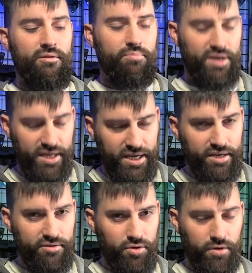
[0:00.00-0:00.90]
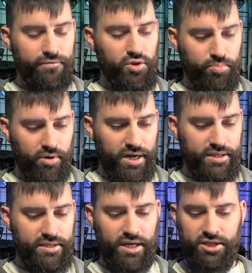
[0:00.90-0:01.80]
But again, going for the
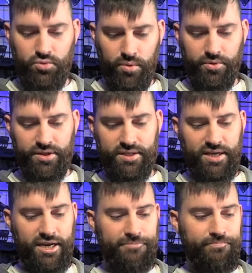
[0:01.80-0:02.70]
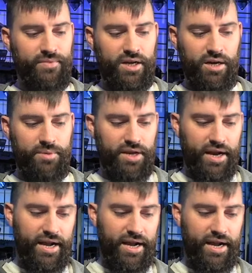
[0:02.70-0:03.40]
price, I just went with this guy, um, and I